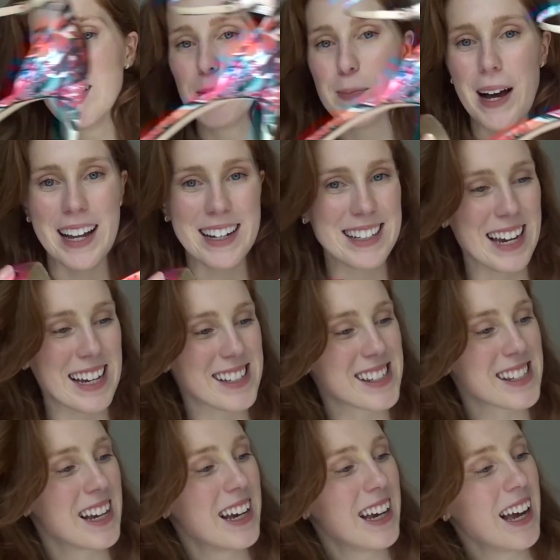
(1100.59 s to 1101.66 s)
But
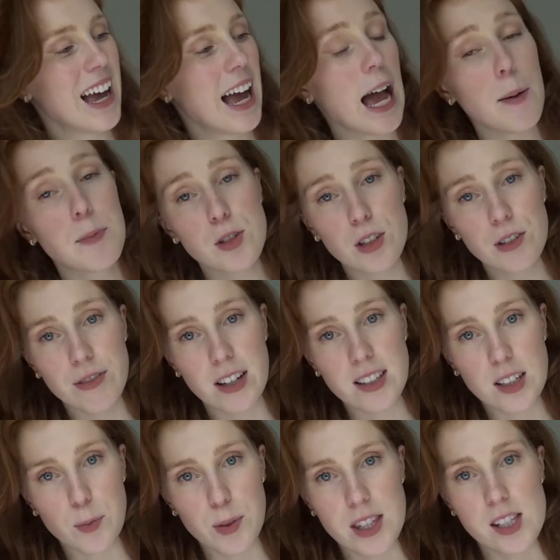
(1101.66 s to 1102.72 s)
yes, absolutely fell in
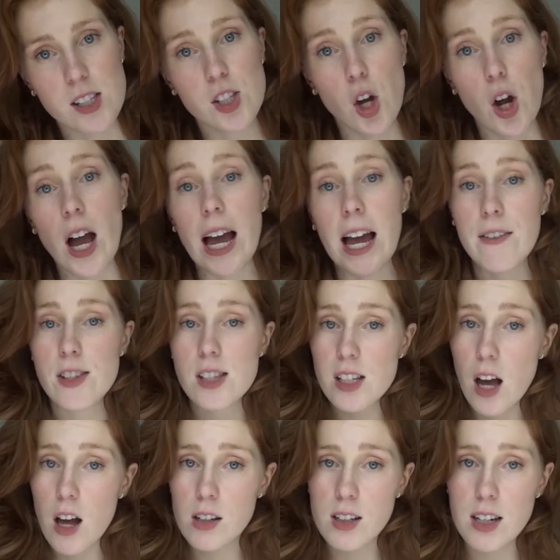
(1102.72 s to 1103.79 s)
love with this. So I have
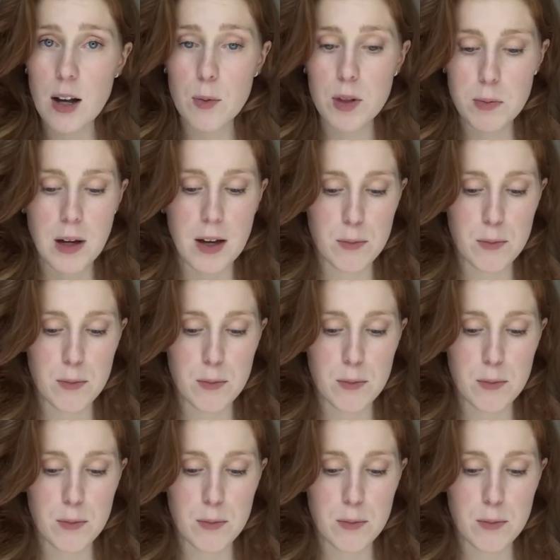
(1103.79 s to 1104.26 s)
styled it up with my